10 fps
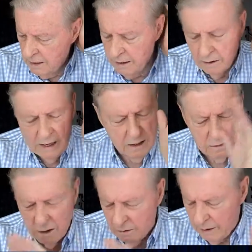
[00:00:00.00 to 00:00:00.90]
Okay. I, don't, I
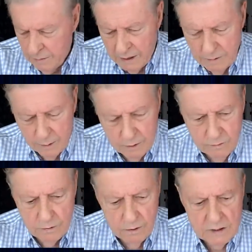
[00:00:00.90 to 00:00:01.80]
don't know. I'm, I'm, I'm
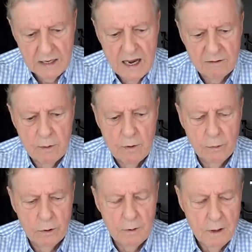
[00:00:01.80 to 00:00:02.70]
confused. I can't
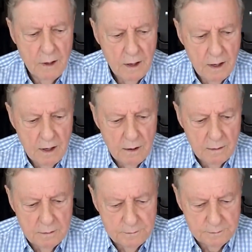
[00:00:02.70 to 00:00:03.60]
remember. So
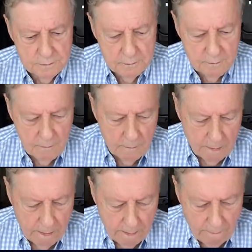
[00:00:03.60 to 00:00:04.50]
you wanted this reserve
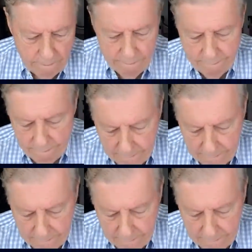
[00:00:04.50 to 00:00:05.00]
commission, but